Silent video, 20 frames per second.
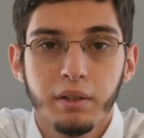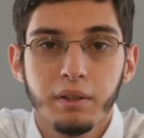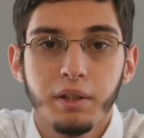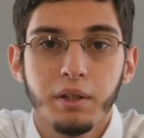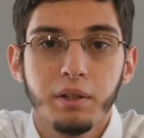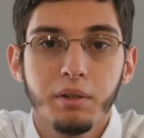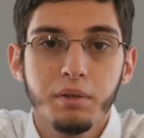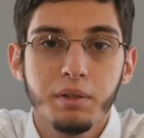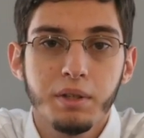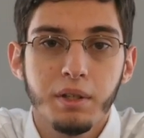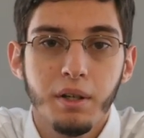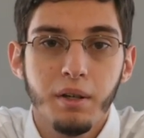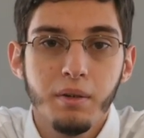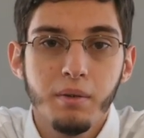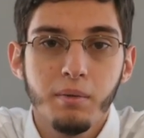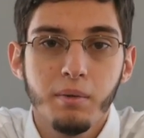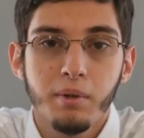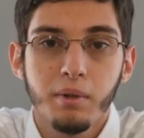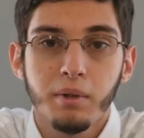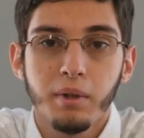To do so,
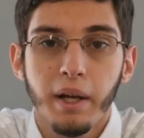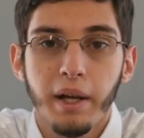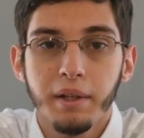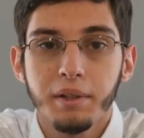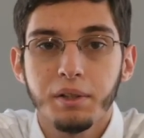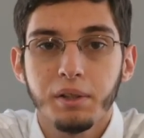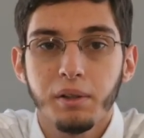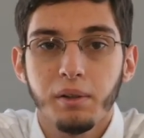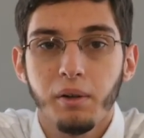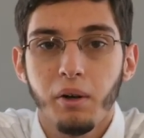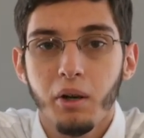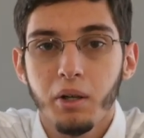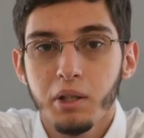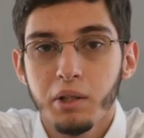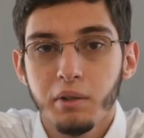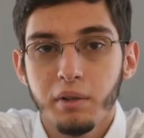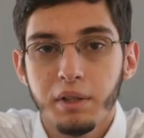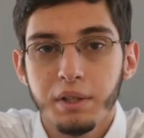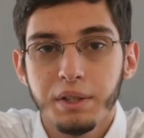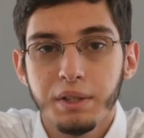we'll enter
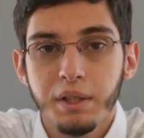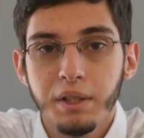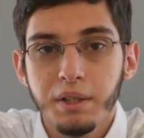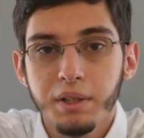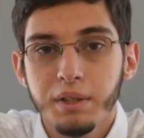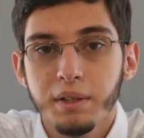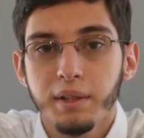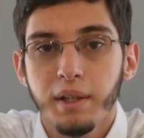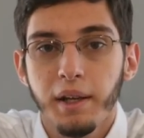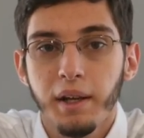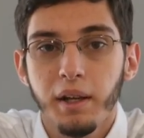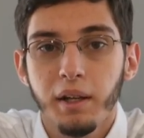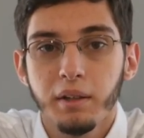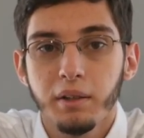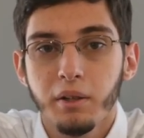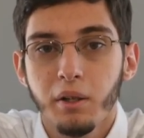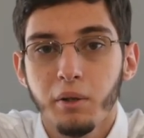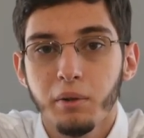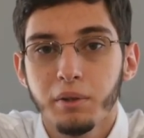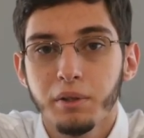audio assist
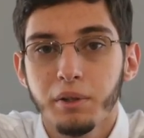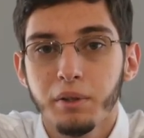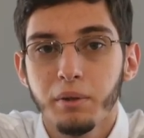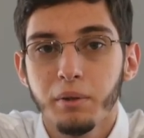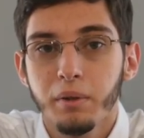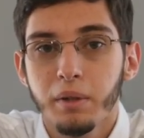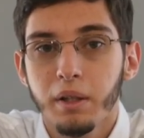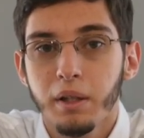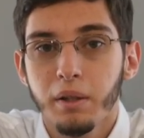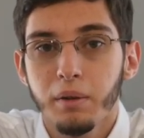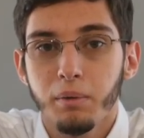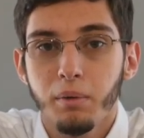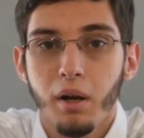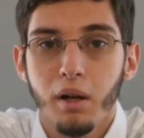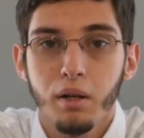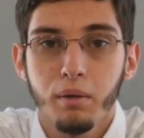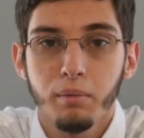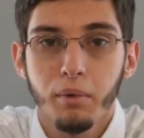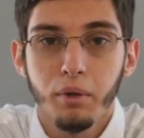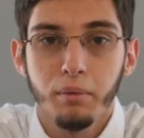and go to the
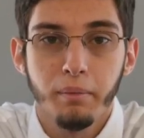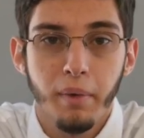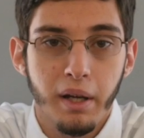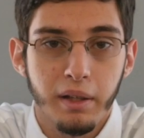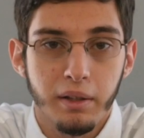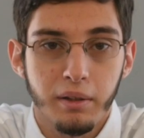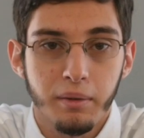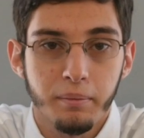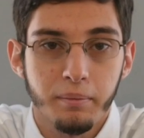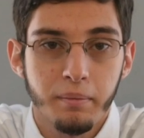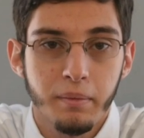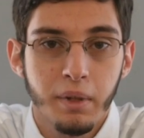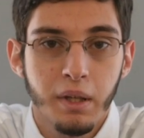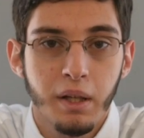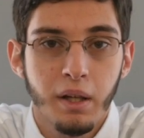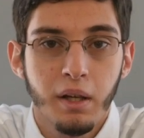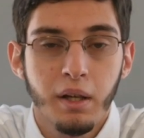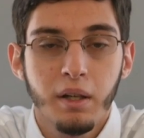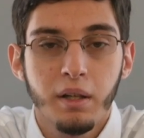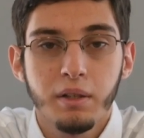throttle mode menu.
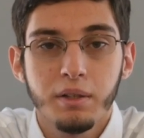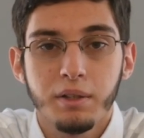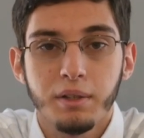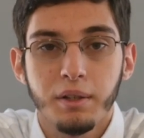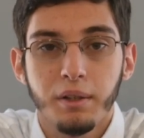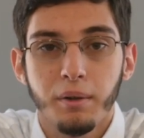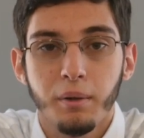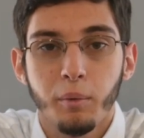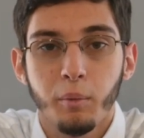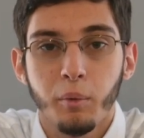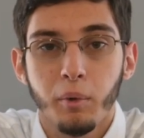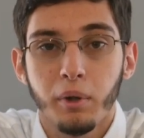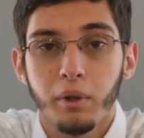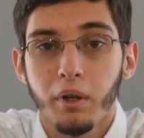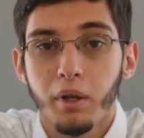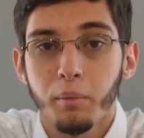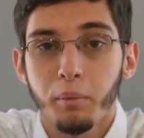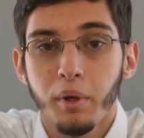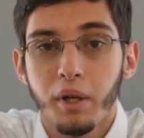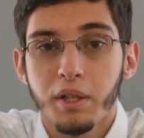So we're
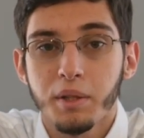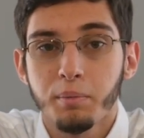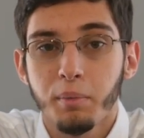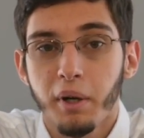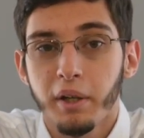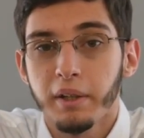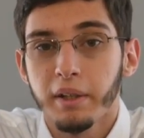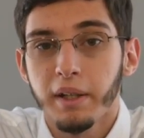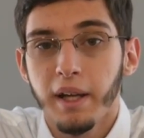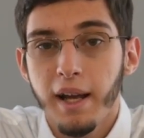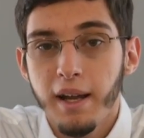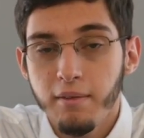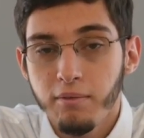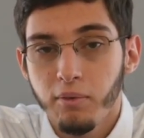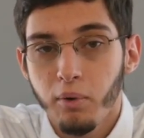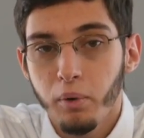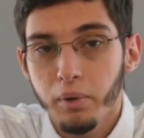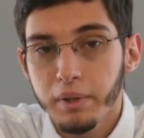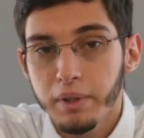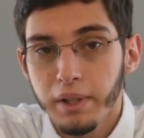going to press button 8
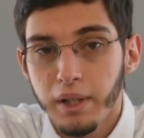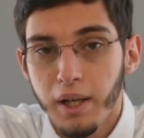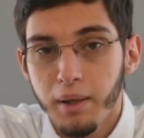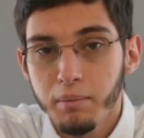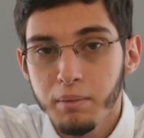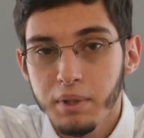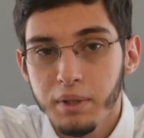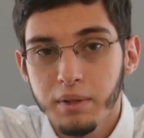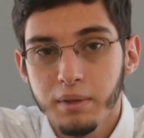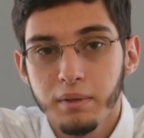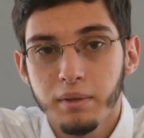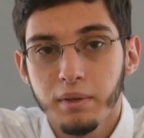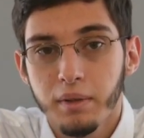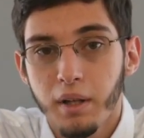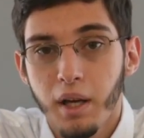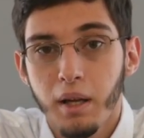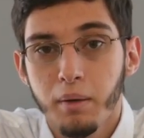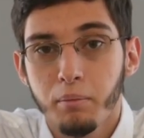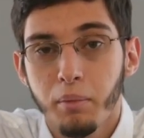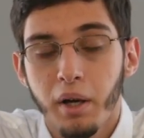four times,
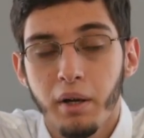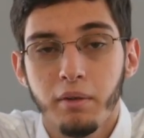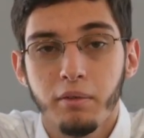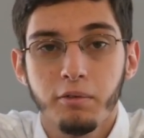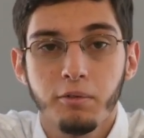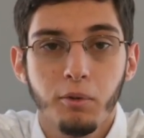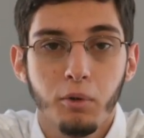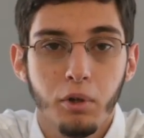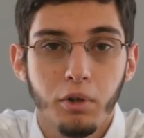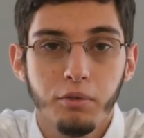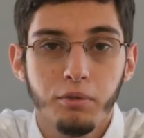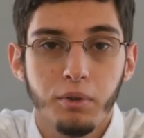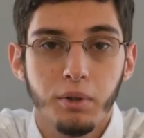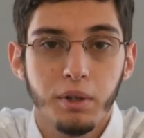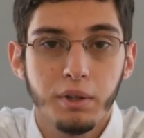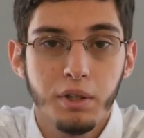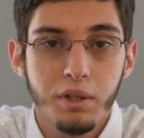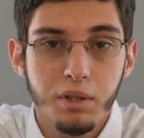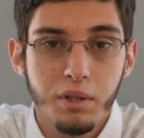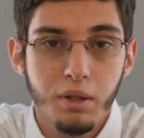then button 4 for
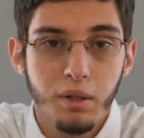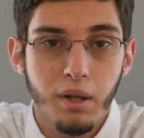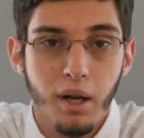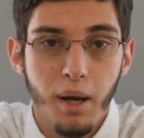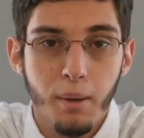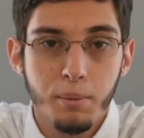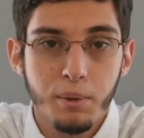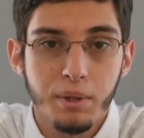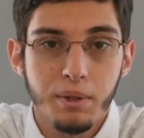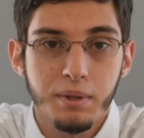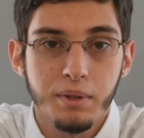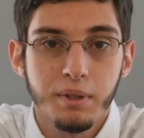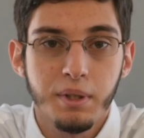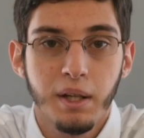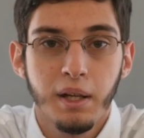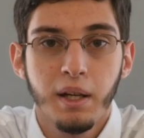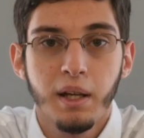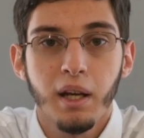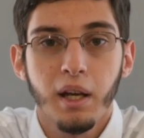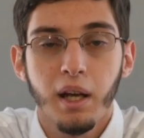additional options,
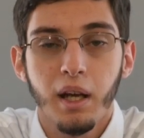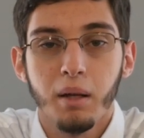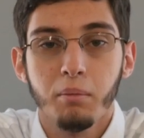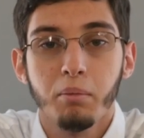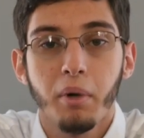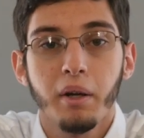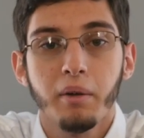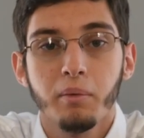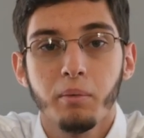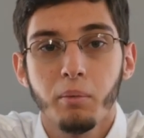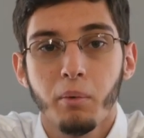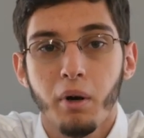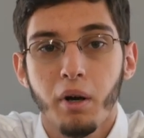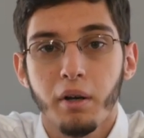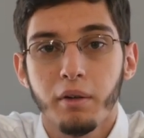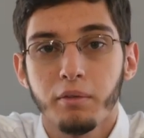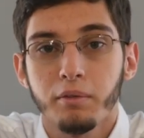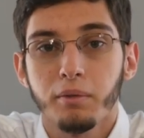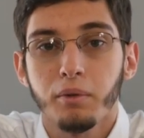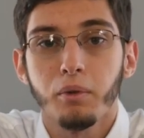and button
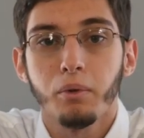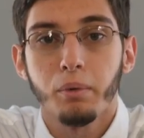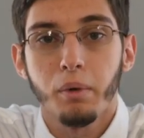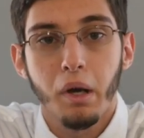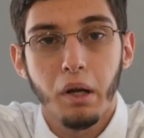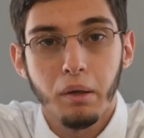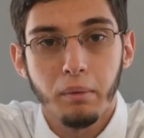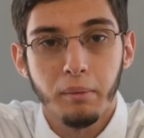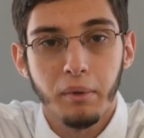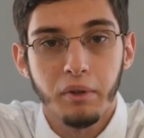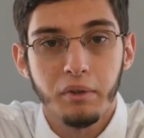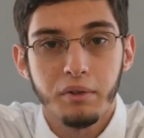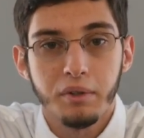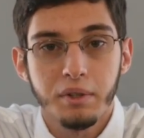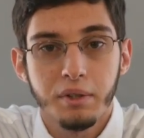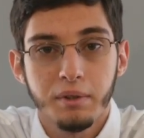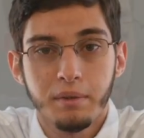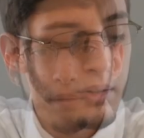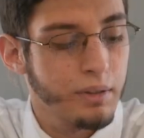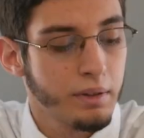1 for throttle
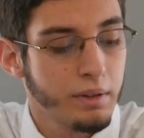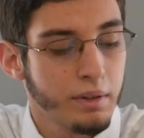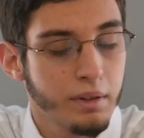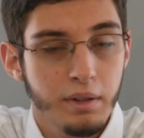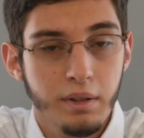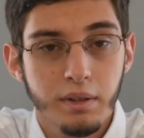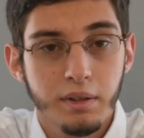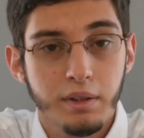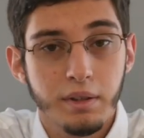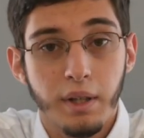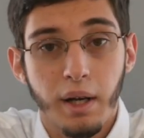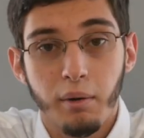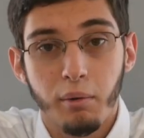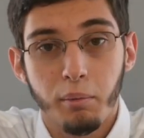modes. So now